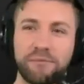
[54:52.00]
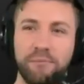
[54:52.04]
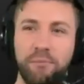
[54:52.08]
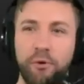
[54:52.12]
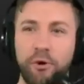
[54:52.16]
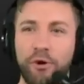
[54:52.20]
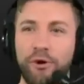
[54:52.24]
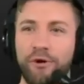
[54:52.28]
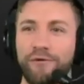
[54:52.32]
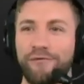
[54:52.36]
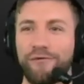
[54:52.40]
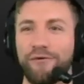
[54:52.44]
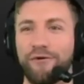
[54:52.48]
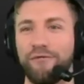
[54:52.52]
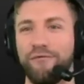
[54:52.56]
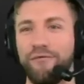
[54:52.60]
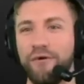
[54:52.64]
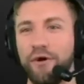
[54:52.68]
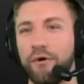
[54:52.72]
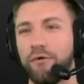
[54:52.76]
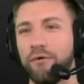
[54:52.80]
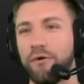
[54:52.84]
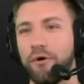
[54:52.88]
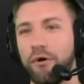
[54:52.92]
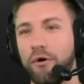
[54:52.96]
point or for a
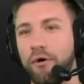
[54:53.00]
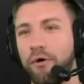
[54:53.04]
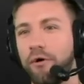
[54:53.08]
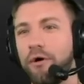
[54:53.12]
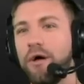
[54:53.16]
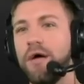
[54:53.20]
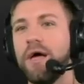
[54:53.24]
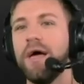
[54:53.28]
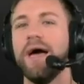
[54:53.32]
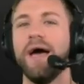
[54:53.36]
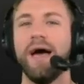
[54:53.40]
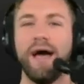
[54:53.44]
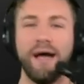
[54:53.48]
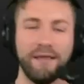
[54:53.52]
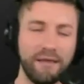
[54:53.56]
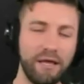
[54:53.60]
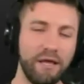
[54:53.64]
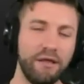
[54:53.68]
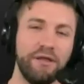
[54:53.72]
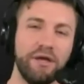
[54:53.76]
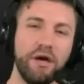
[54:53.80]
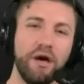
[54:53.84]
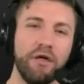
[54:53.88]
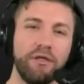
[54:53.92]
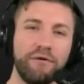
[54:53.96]
field goal. And then
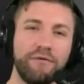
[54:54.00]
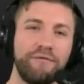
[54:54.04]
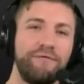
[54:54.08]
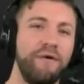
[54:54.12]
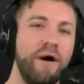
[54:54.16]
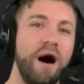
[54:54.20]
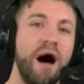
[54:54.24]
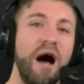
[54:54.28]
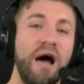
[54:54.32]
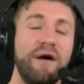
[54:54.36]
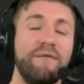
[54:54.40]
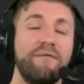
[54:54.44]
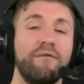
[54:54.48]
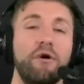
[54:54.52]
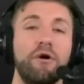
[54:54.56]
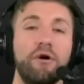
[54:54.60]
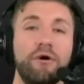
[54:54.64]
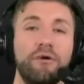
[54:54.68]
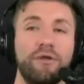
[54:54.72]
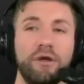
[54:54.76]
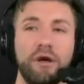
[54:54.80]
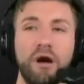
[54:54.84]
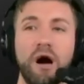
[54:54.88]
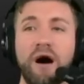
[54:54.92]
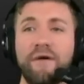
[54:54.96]
the other five are
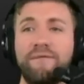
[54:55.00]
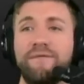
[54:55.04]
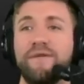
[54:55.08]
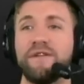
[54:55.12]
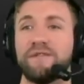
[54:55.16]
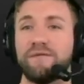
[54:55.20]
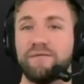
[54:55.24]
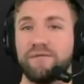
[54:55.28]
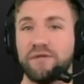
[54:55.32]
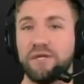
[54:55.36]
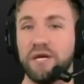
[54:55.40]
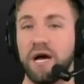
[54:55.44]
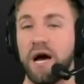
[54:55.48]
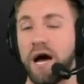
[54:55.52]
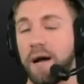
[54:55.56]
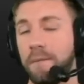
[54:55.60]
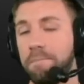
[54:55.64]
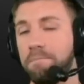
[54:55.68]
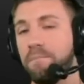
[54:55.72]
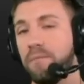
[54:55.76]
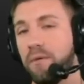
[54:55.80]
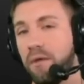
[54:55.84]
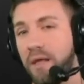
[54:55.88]
on the offensive side.